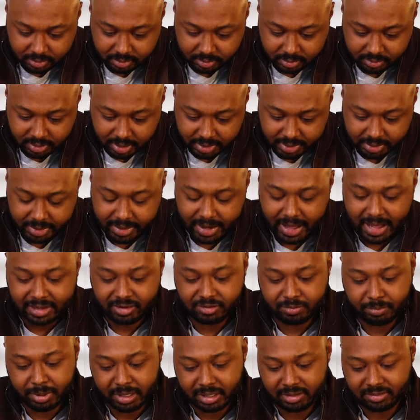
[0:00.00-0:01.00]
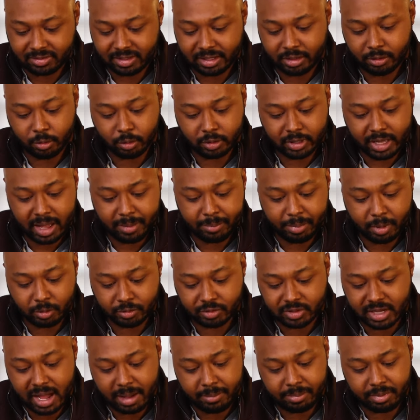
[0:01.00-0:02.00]
It's like a nice big single cap
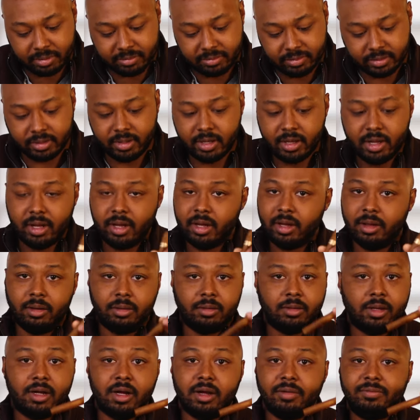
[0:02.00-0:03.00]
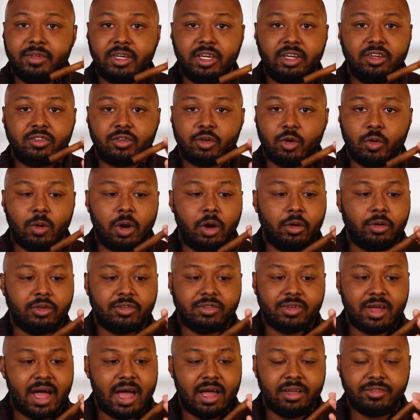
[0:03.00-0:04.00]
on top of it. Love these Corona
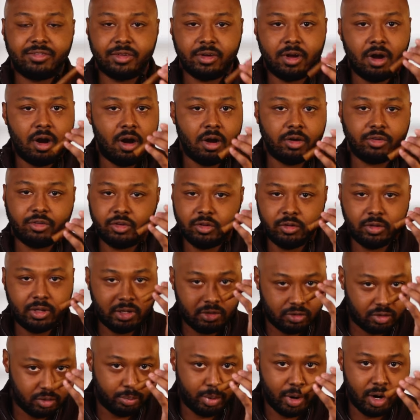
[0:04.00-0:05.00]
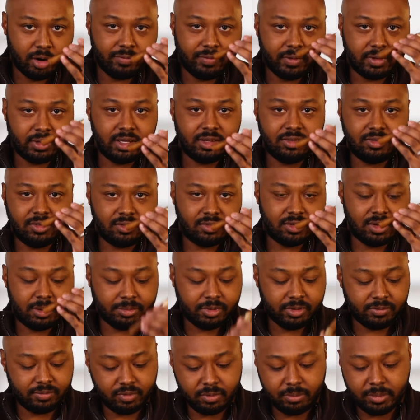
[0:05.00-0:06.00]
size cigars too. These are perfect. This is
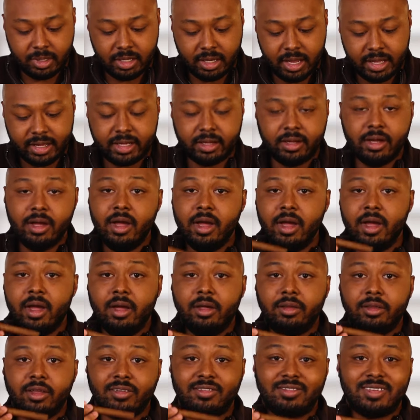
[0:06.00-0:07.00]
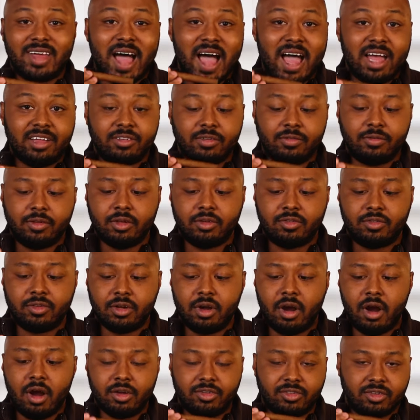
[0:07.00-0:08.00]
something for me, like the size of the
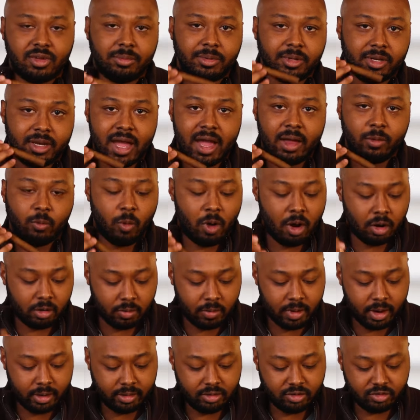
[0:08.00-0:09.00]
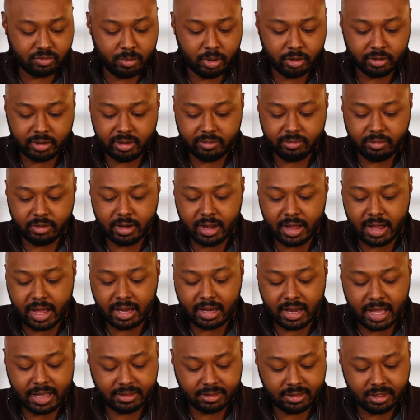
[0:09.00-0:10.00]
cigar is something I'd walk around and smoke every day. I
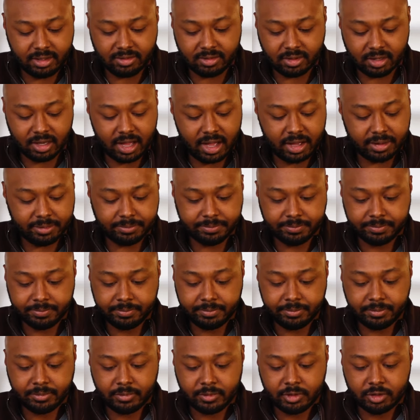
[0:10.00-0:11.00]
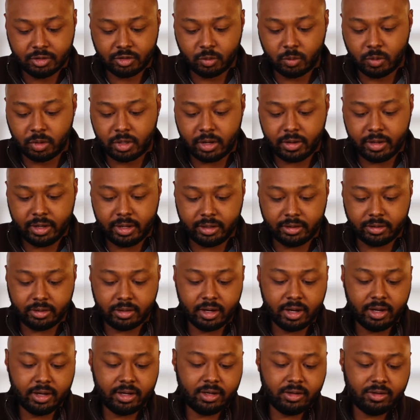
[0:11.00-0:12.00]
like these a lot. So we'll go ahead and
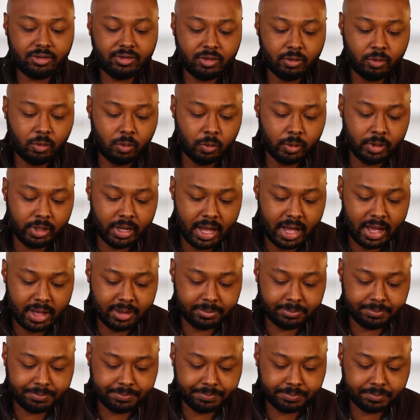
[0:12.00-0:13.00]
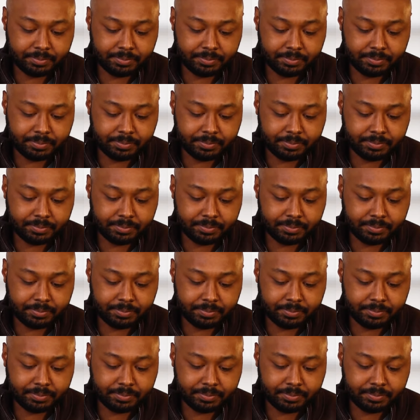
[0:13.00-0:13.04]
cut it and see what we got.